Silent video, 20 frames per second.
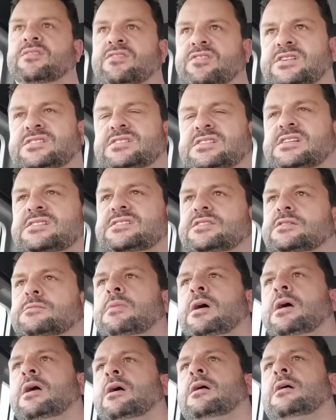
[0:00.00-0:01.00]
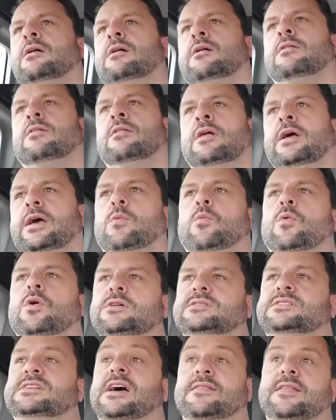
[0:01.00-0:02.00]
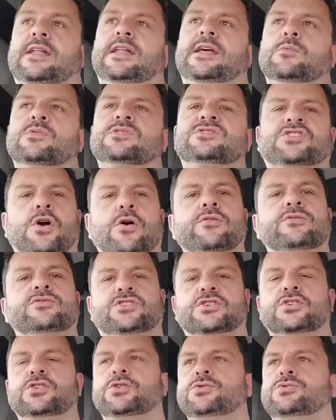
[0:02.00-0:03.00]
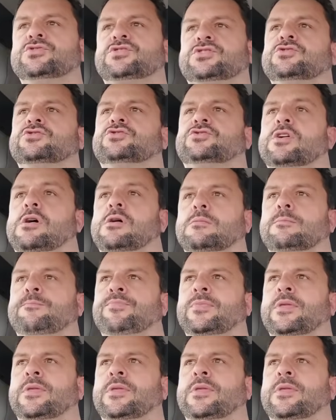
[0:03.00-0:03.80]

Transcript: the system. It worked out that it was going to lose control.